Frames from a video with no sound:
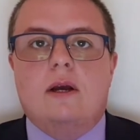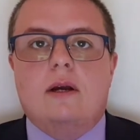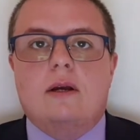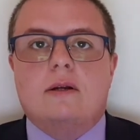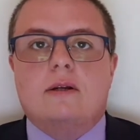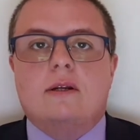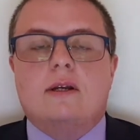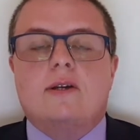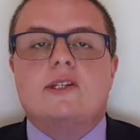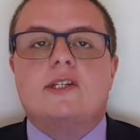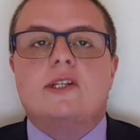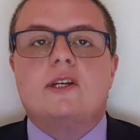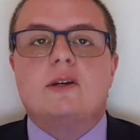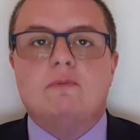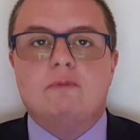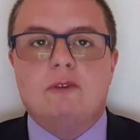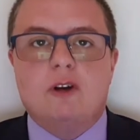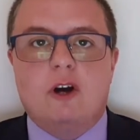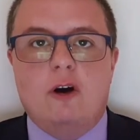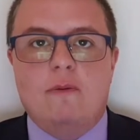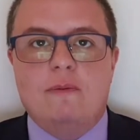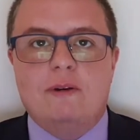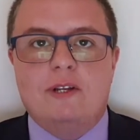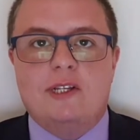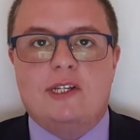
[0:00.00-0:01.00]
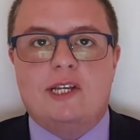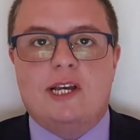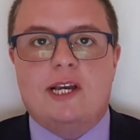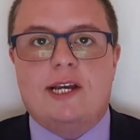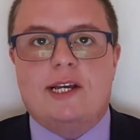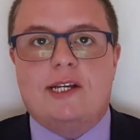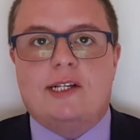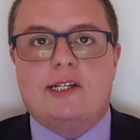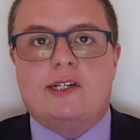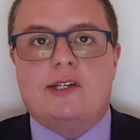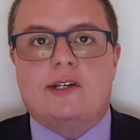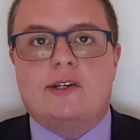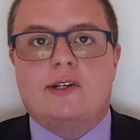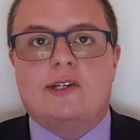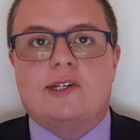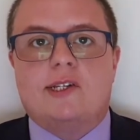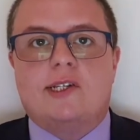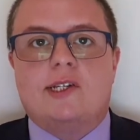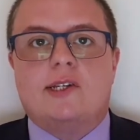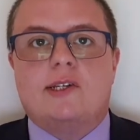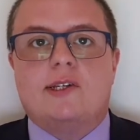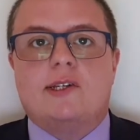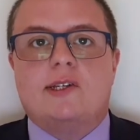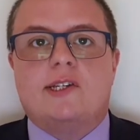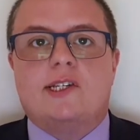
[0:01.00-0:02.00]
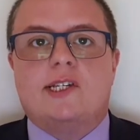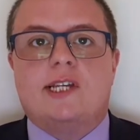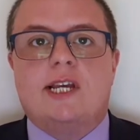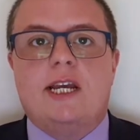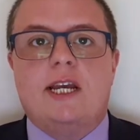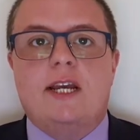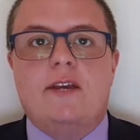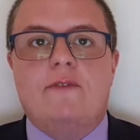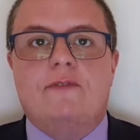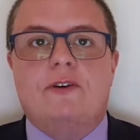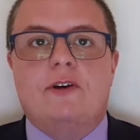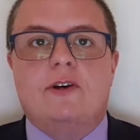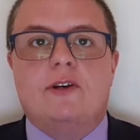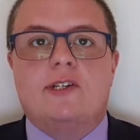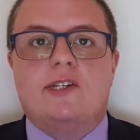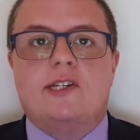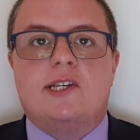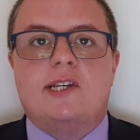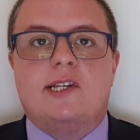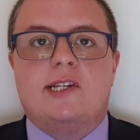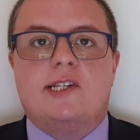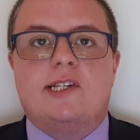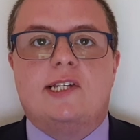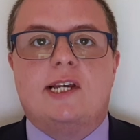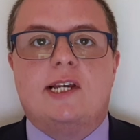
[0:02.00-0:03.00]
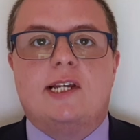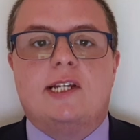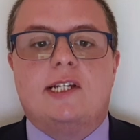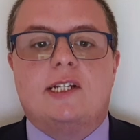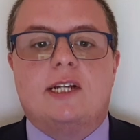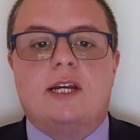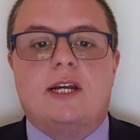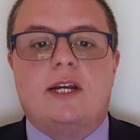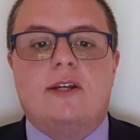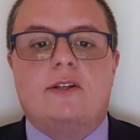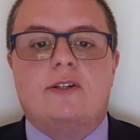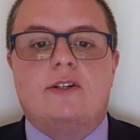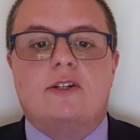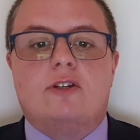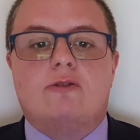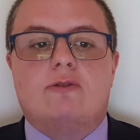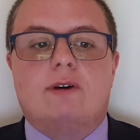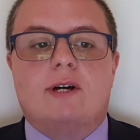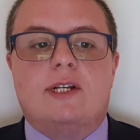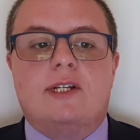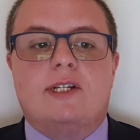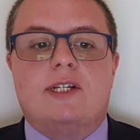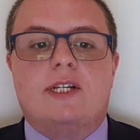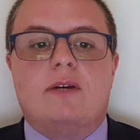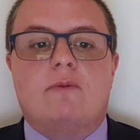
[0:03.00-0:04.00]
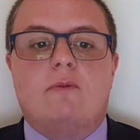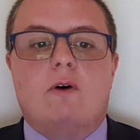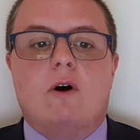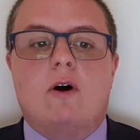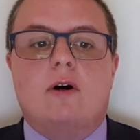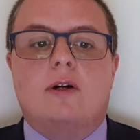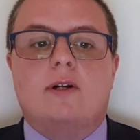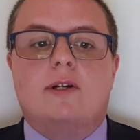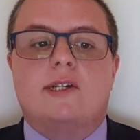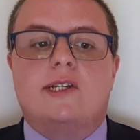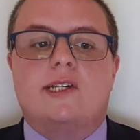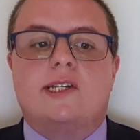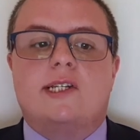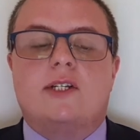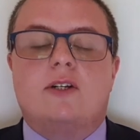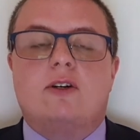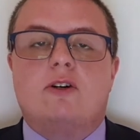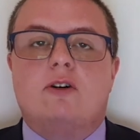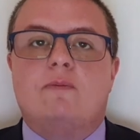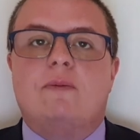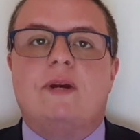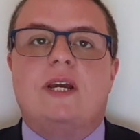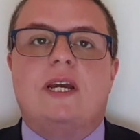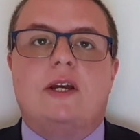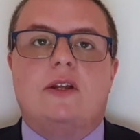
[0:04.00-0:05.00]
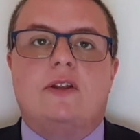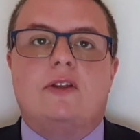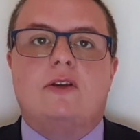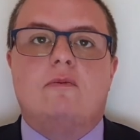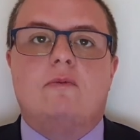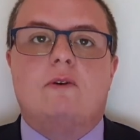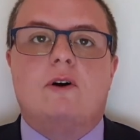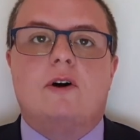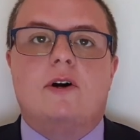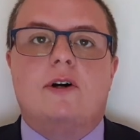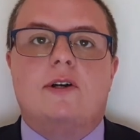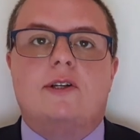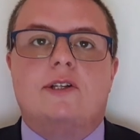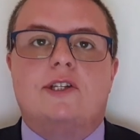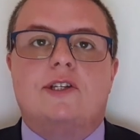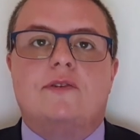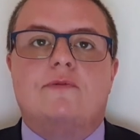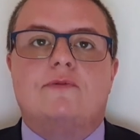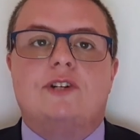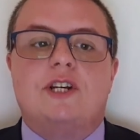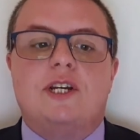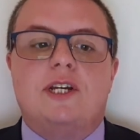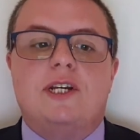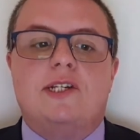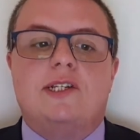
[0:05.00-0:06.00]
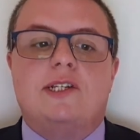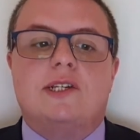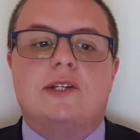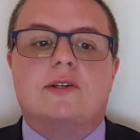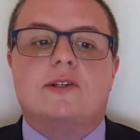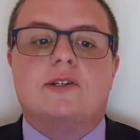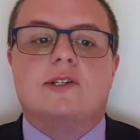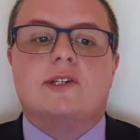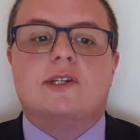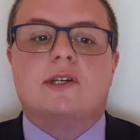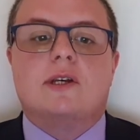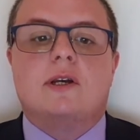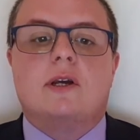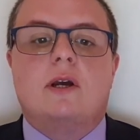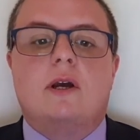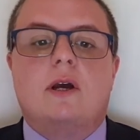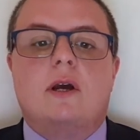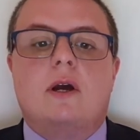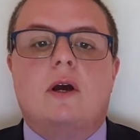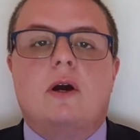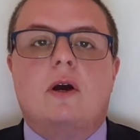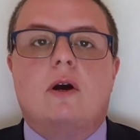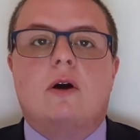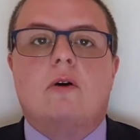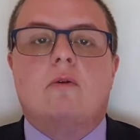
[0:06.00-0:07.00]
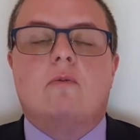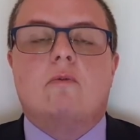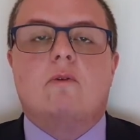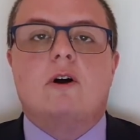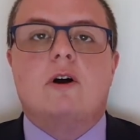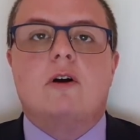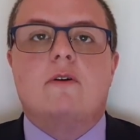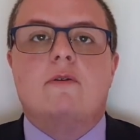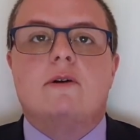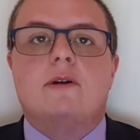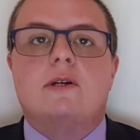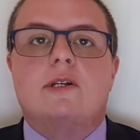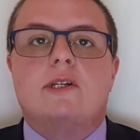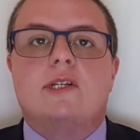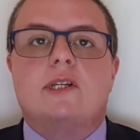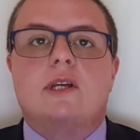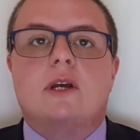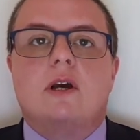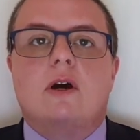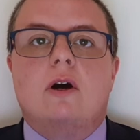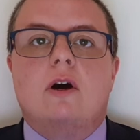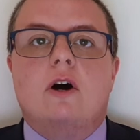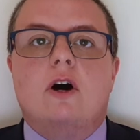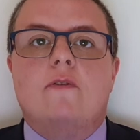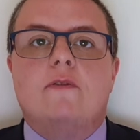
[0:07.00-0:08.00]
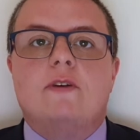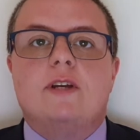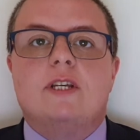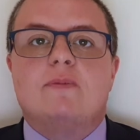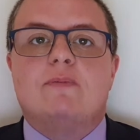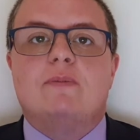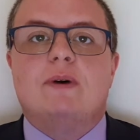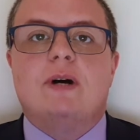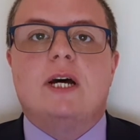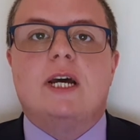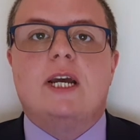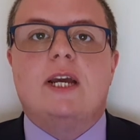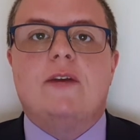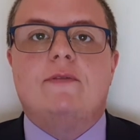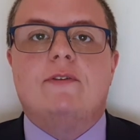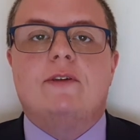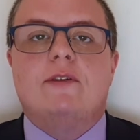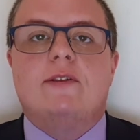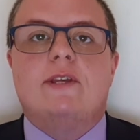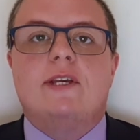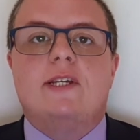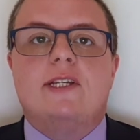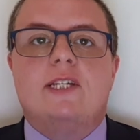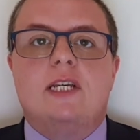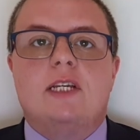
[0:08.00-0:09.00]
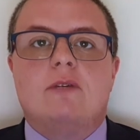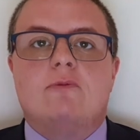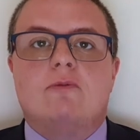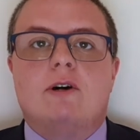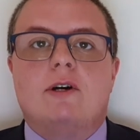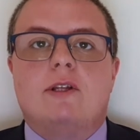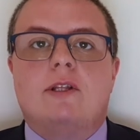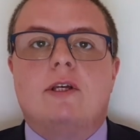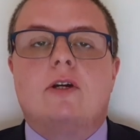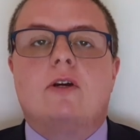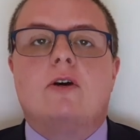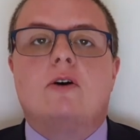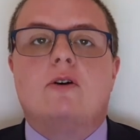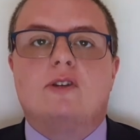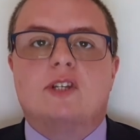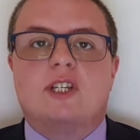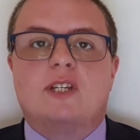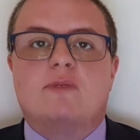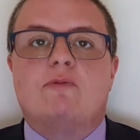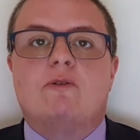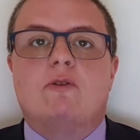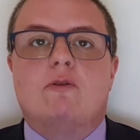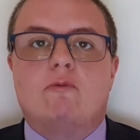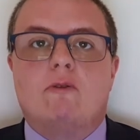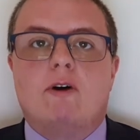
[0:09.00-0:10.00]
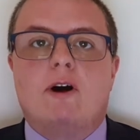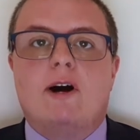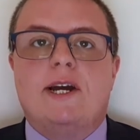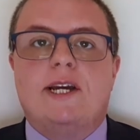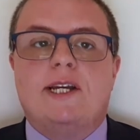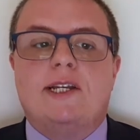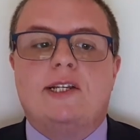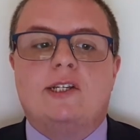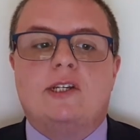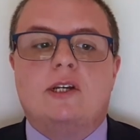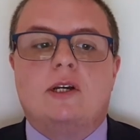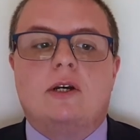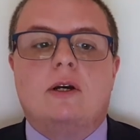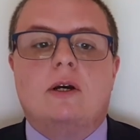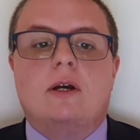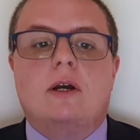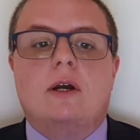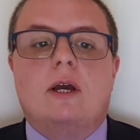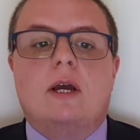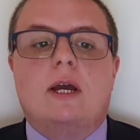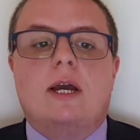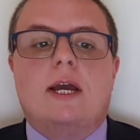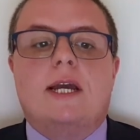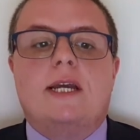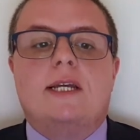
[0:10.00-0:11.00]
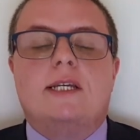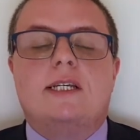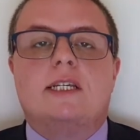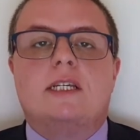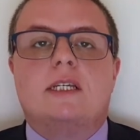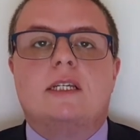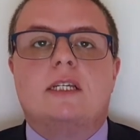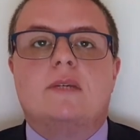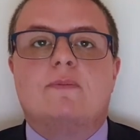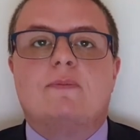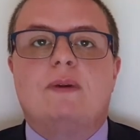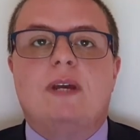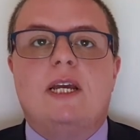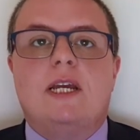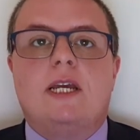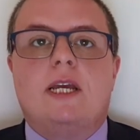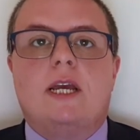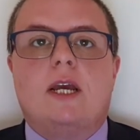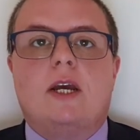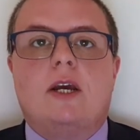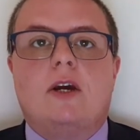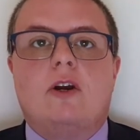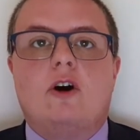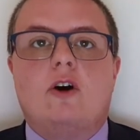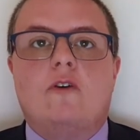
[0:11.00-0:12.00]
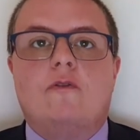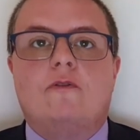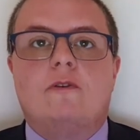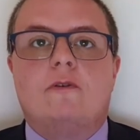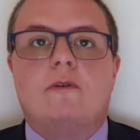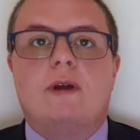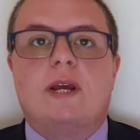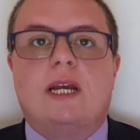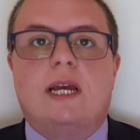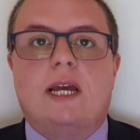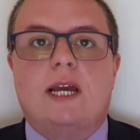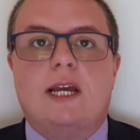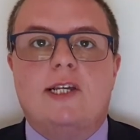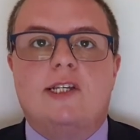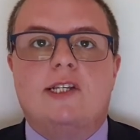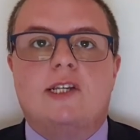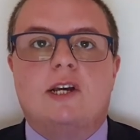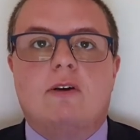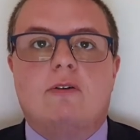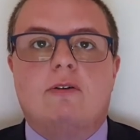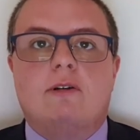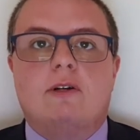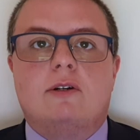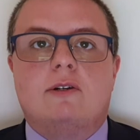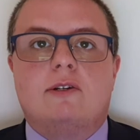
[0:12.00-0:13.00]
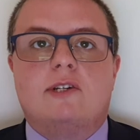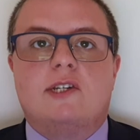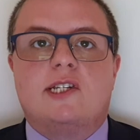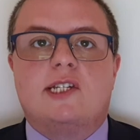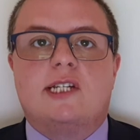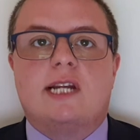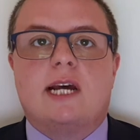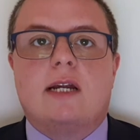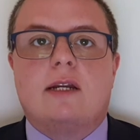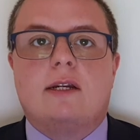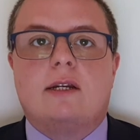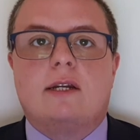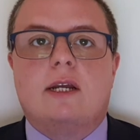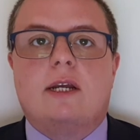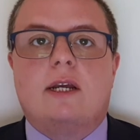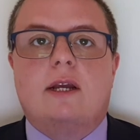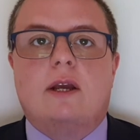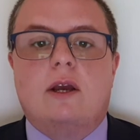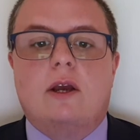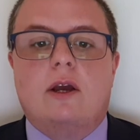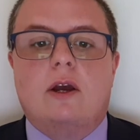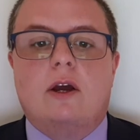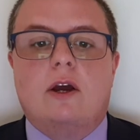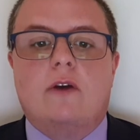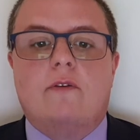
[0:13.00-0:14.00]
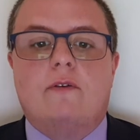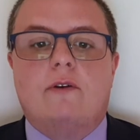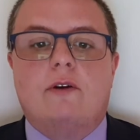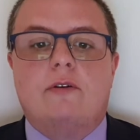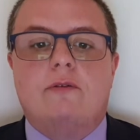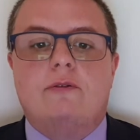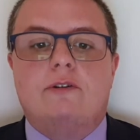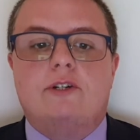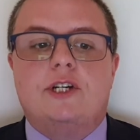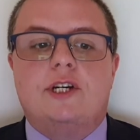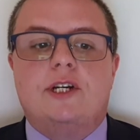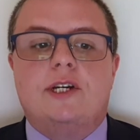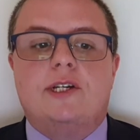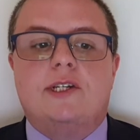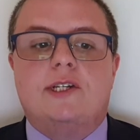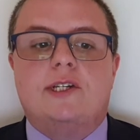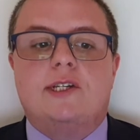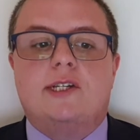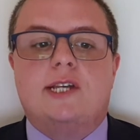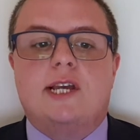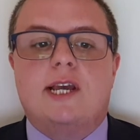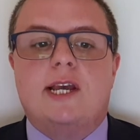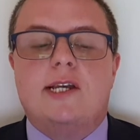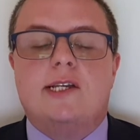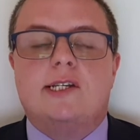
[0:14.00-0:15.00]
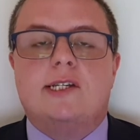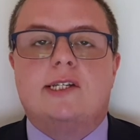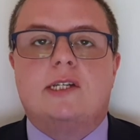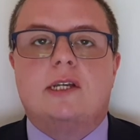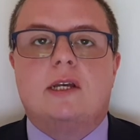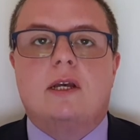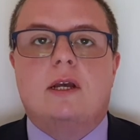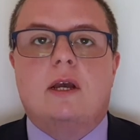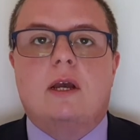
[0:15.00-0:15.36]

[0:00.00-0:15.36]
Now, some commentators see verses sixteen to twenty-one as still being the words of Jesus, whereas others believe that this is where the gospel writer is speaking and offering his own understanding of who Jesus is,